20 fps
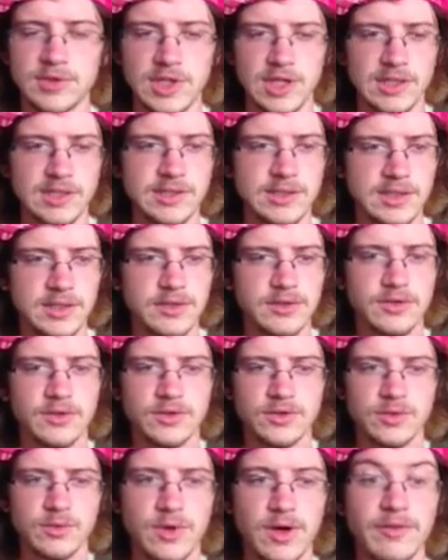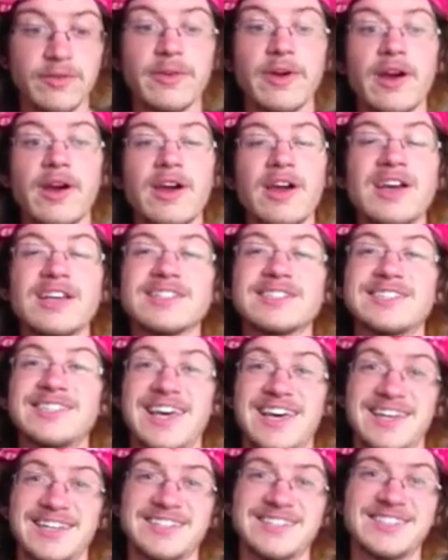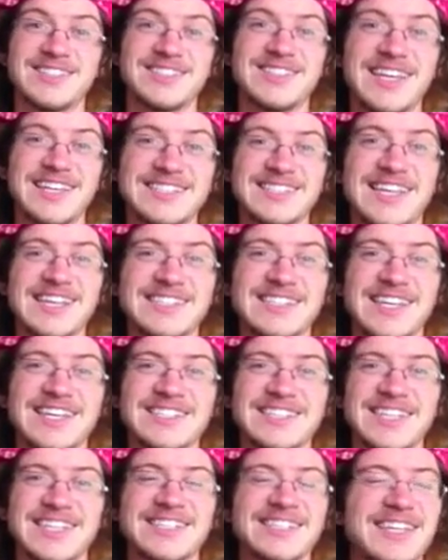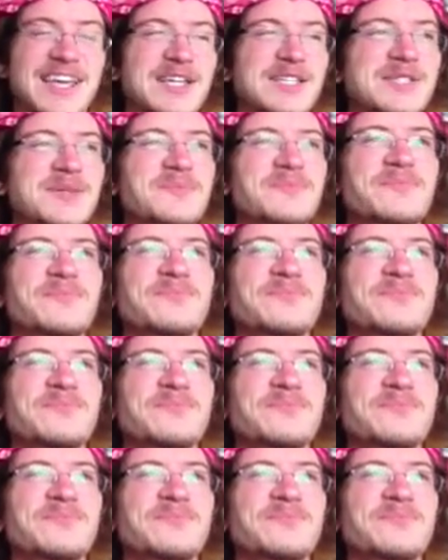justice, social welfare, sex, sex, sex, sex, sex, sex.